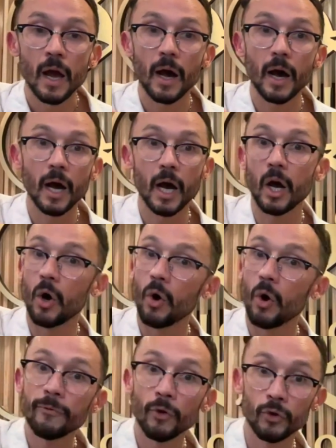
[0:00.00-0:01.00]

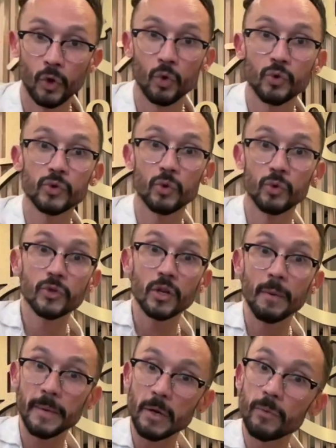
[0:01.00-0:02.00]
only for those who's
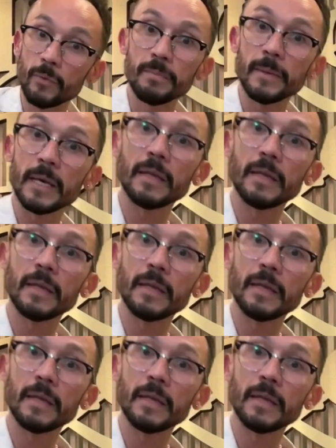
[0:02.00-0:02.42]
gonna be with me